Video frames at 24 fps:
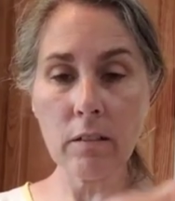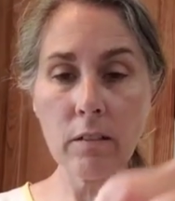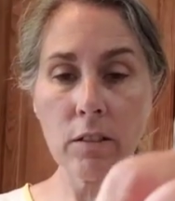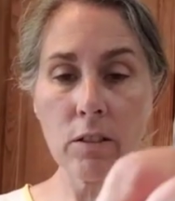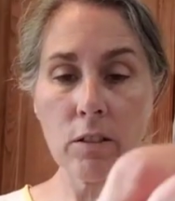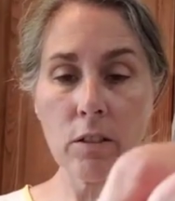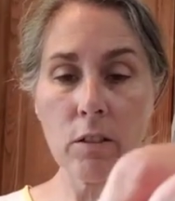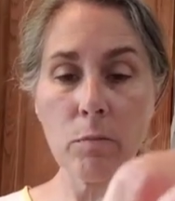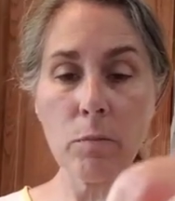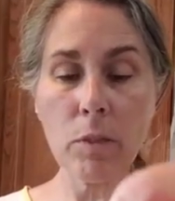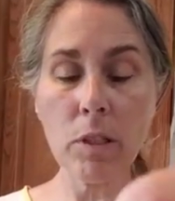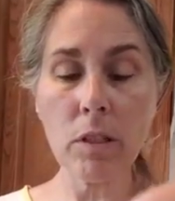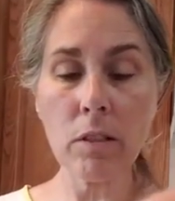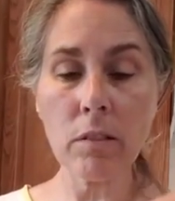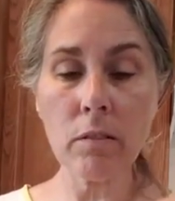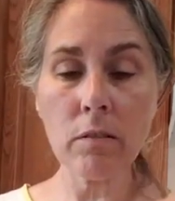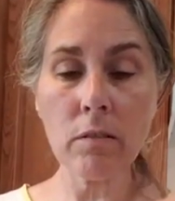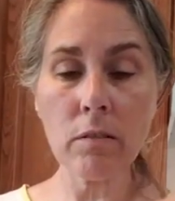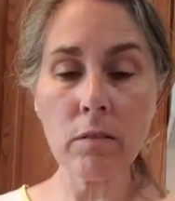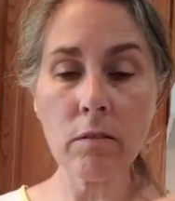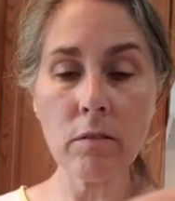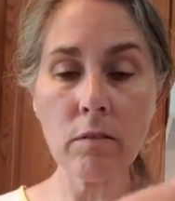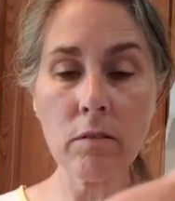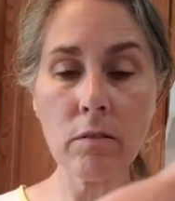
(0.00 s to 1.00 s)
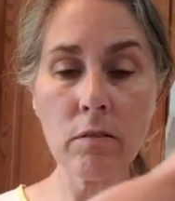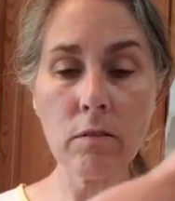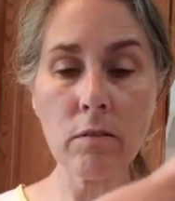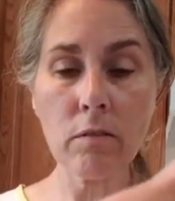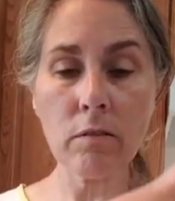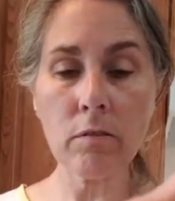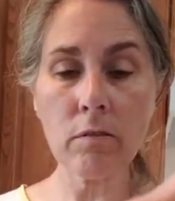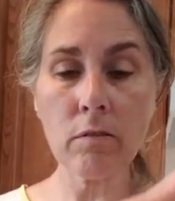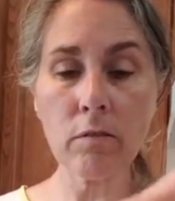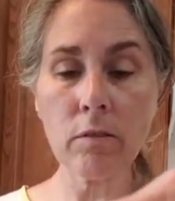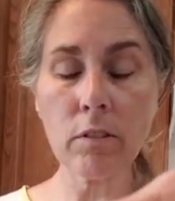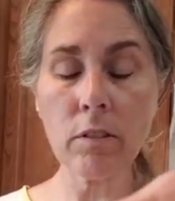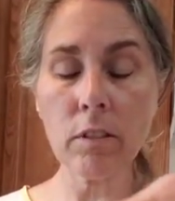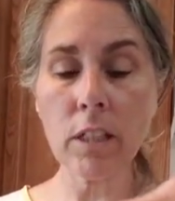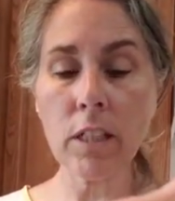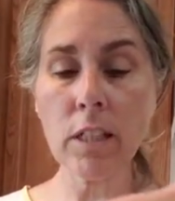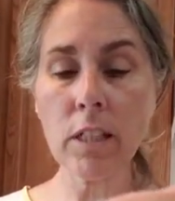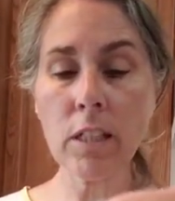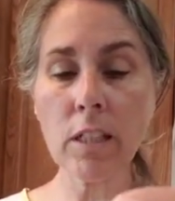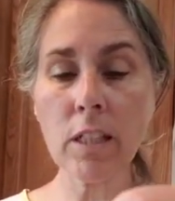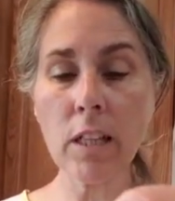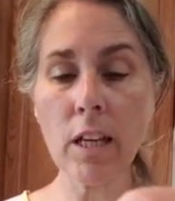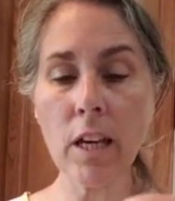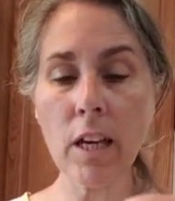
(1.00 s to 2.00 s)
So I'm going to
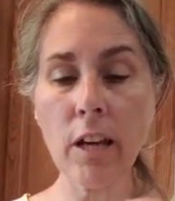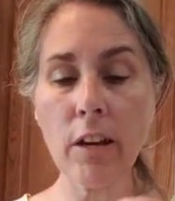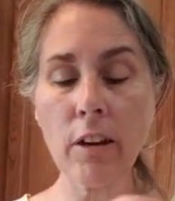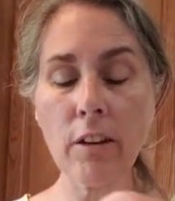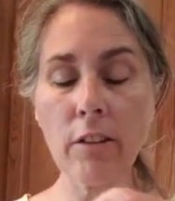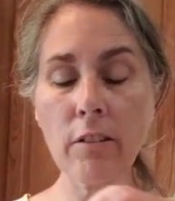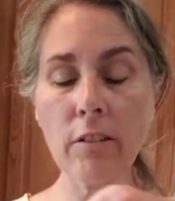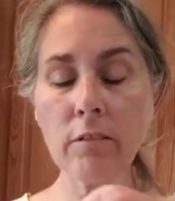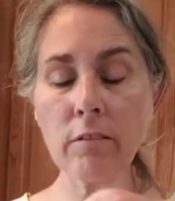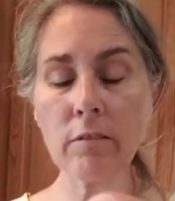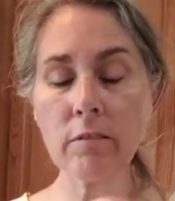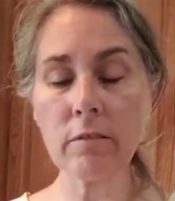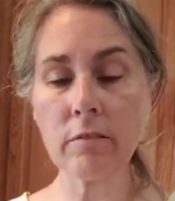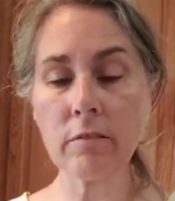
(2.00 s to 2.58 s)
release the air.